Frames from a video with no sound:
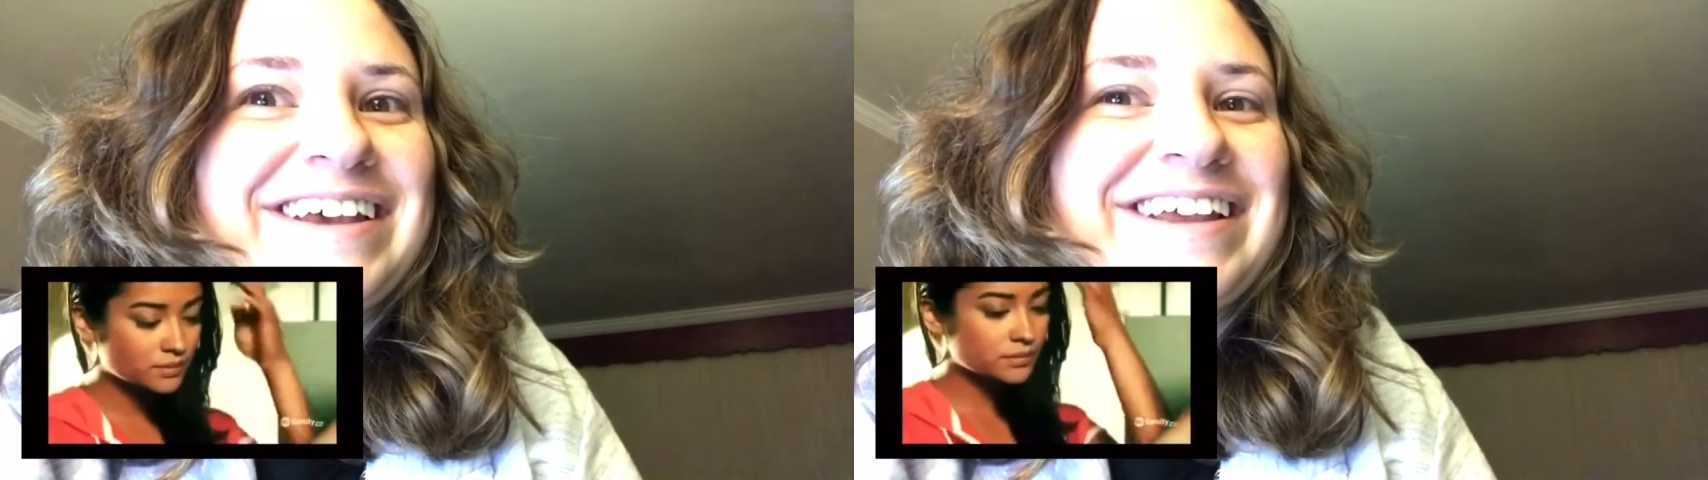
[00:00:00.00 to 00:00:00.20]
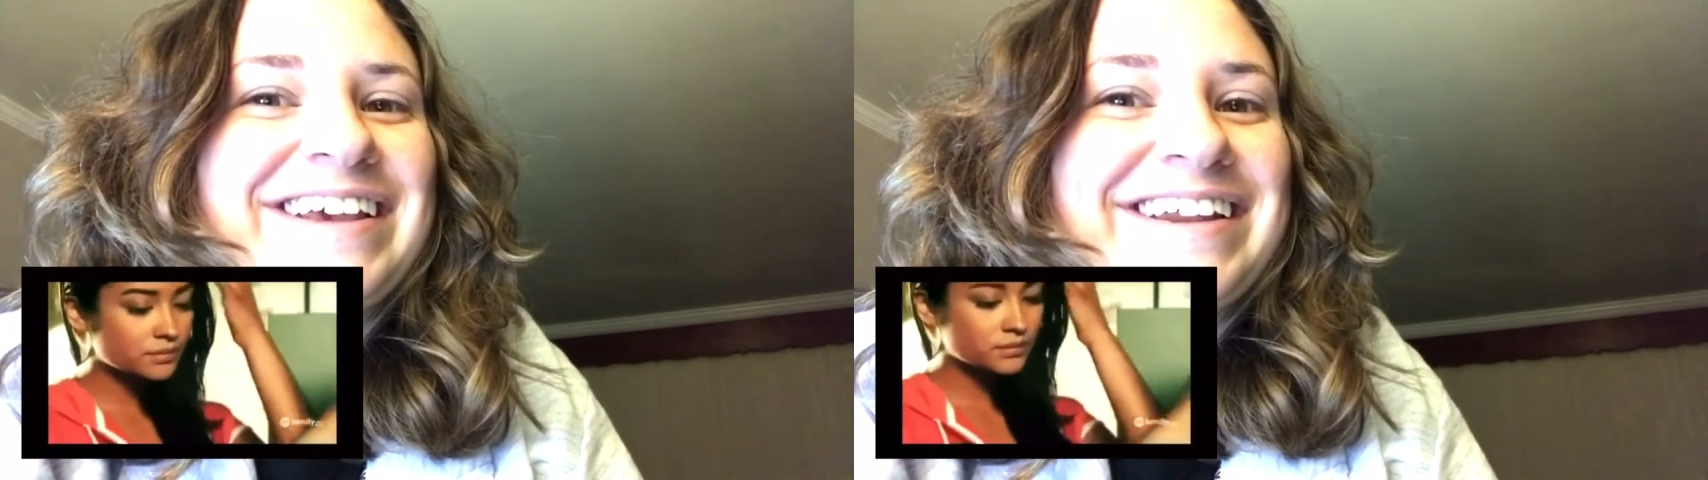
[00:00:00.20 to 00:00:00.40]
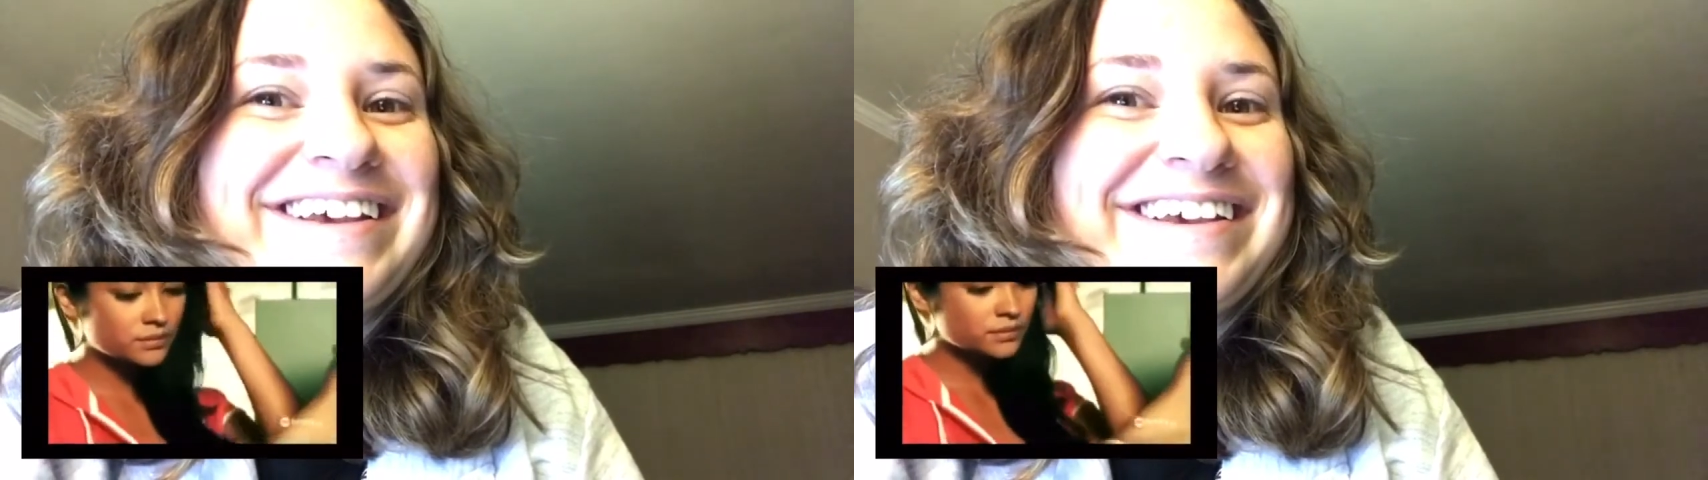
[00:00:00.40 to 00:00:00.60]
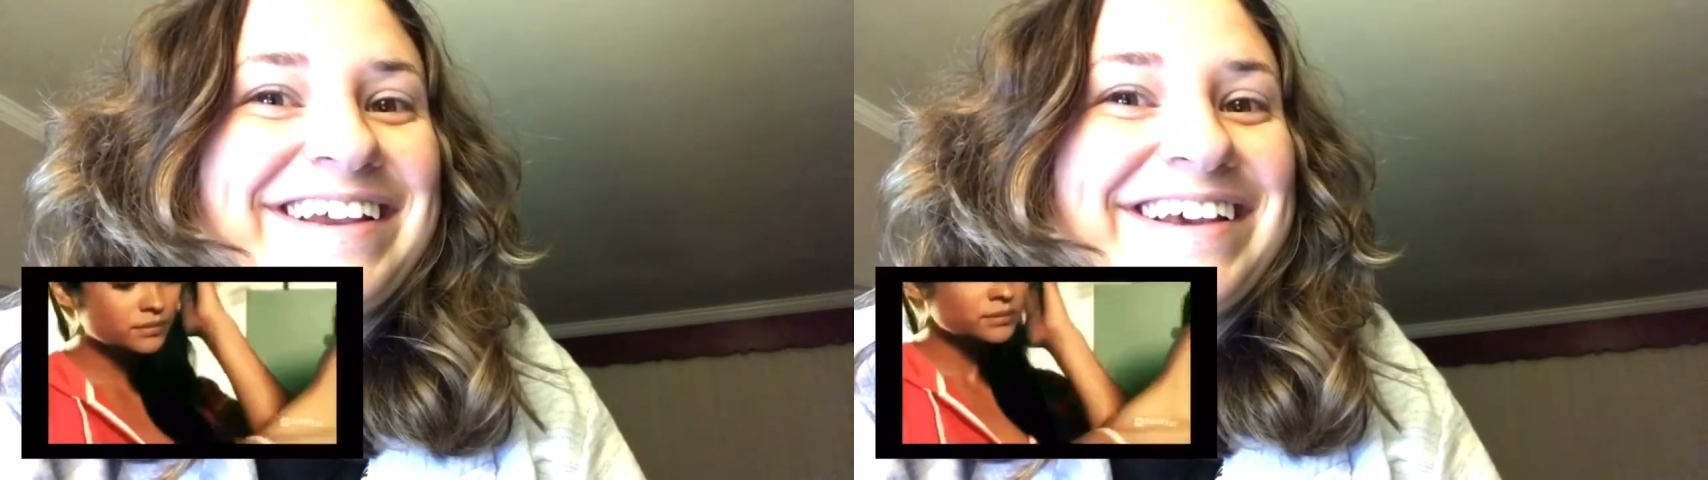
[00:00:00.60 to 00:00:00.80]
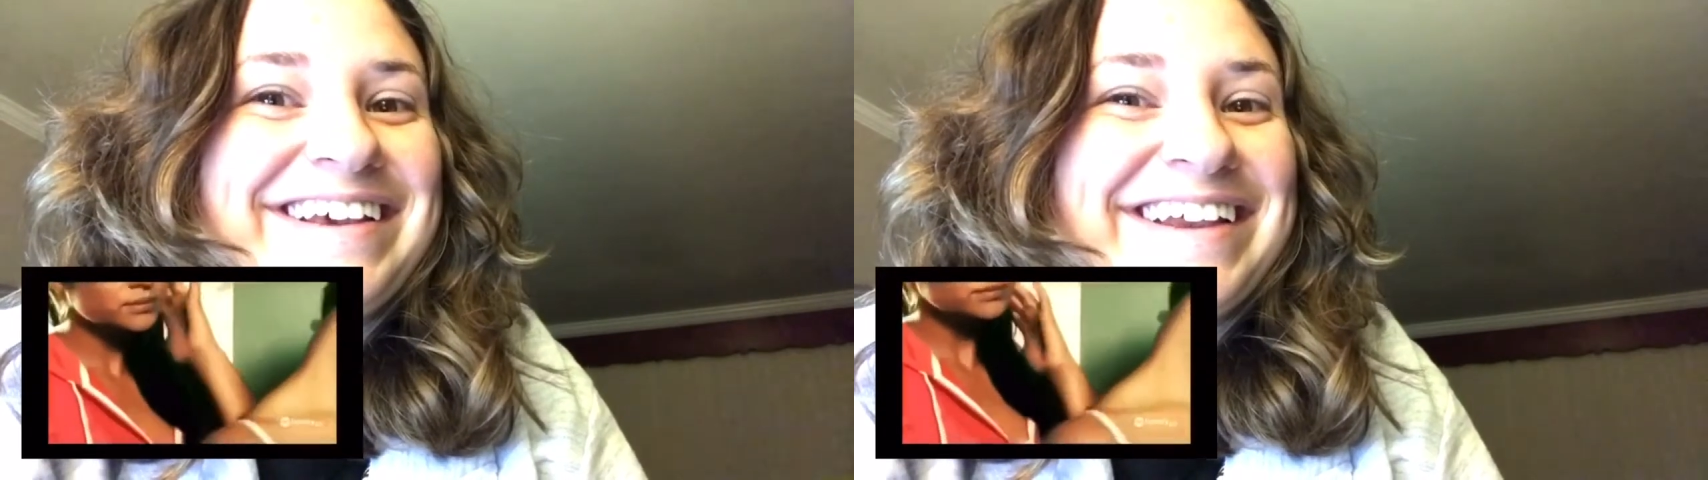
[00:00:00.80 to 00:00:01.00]
get it, get it,
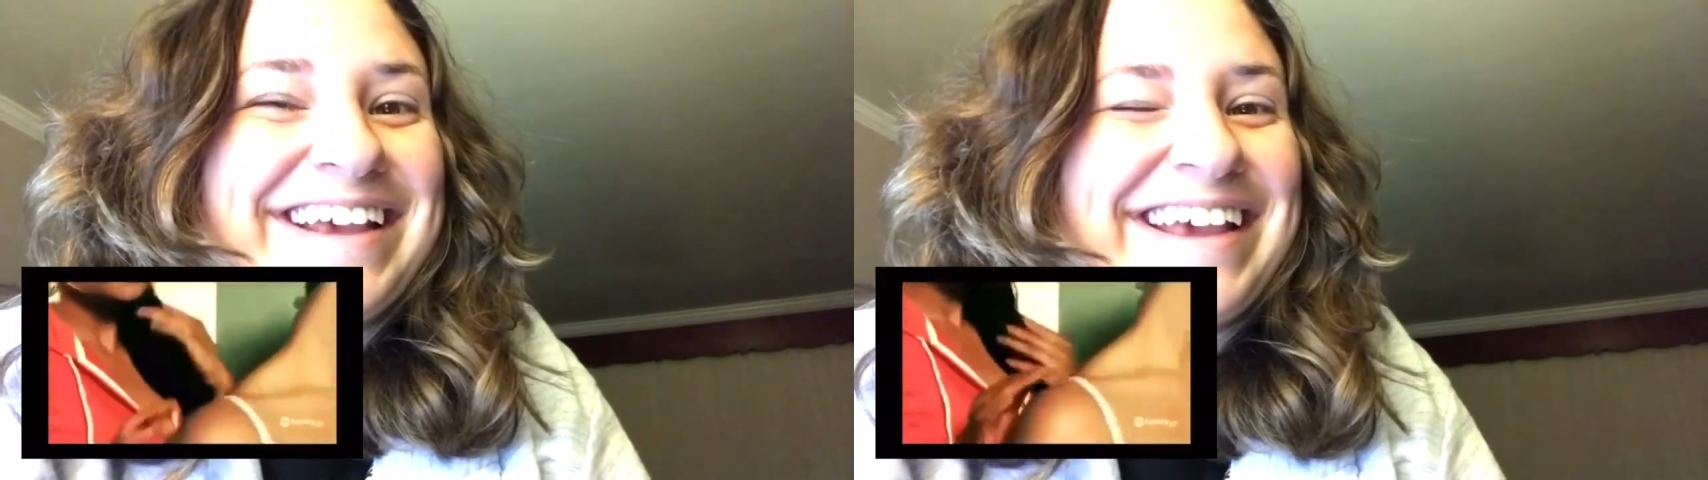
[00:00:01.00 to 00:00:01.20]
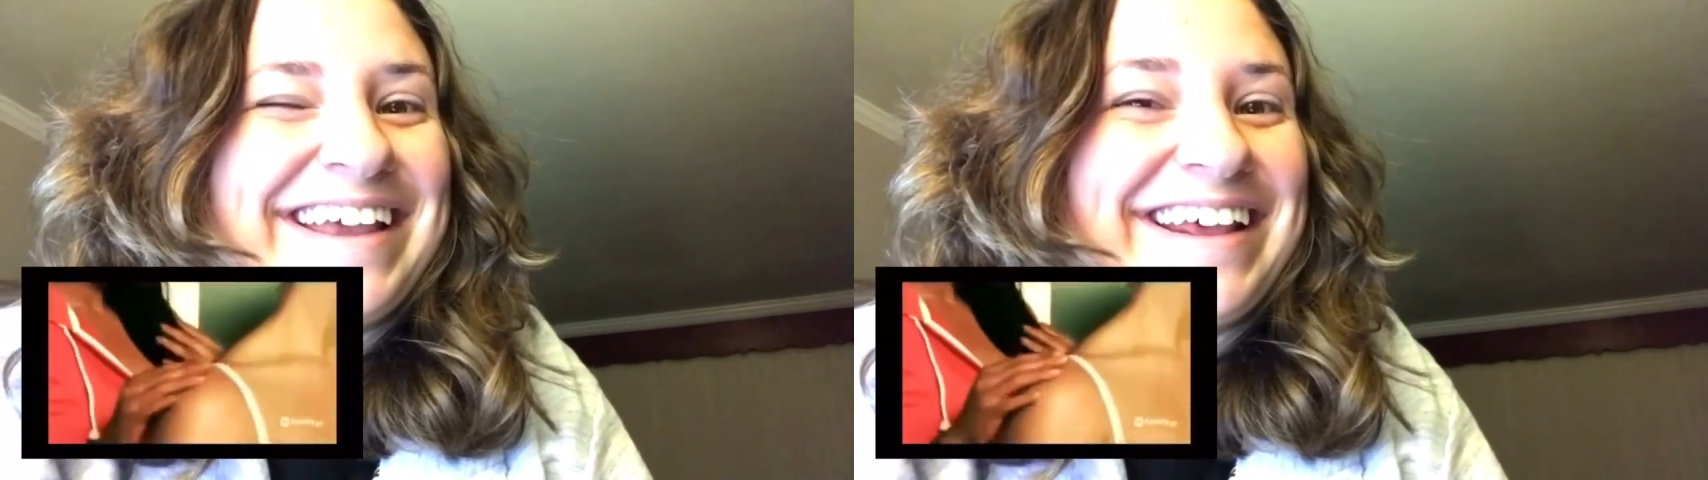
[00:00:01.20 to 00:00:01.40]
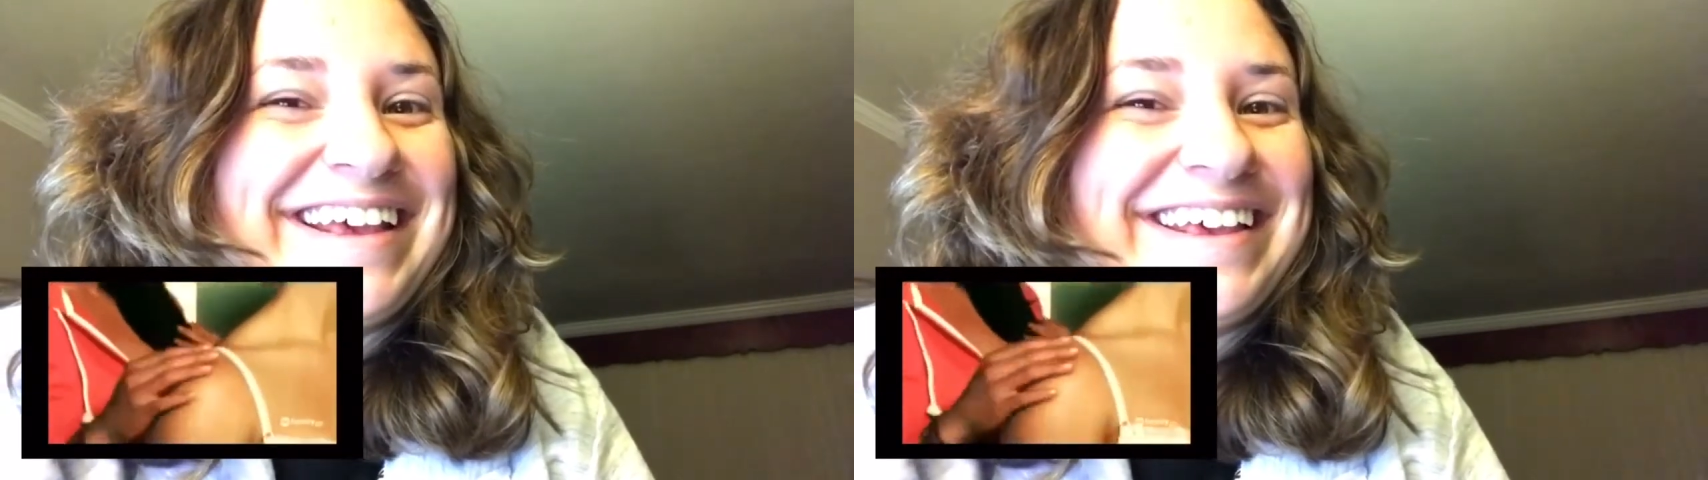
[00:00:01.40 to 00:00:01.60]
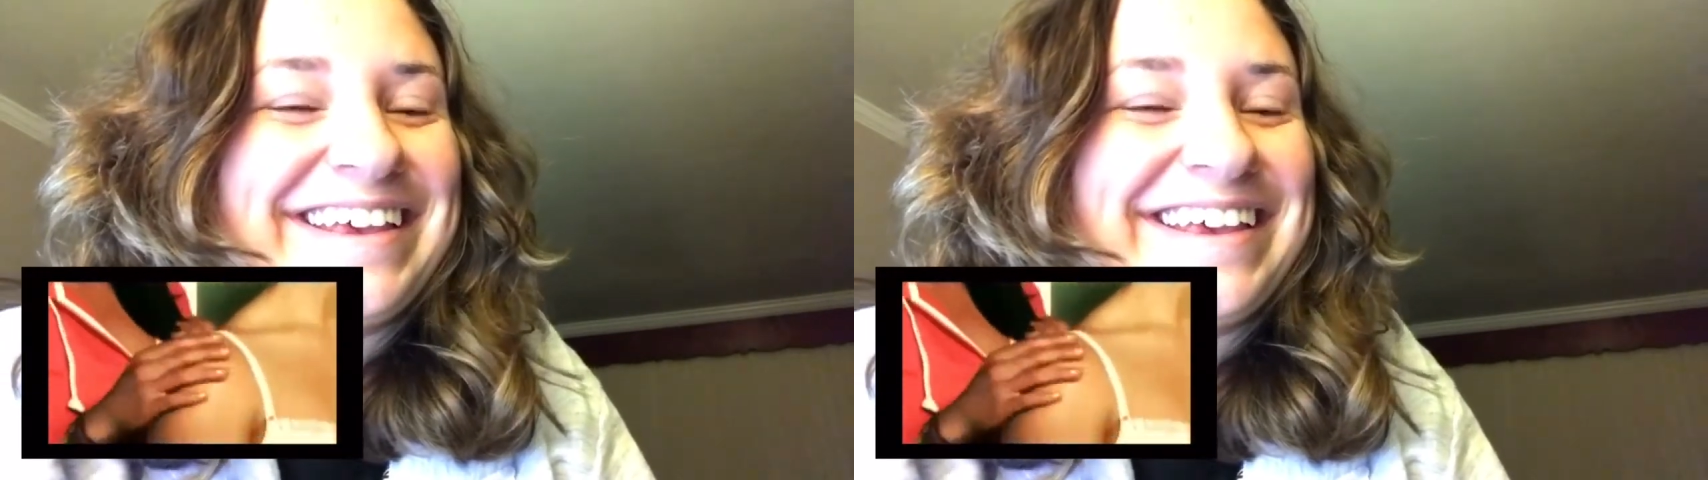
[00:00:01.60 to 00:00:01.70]
get it, get it, get it, get it!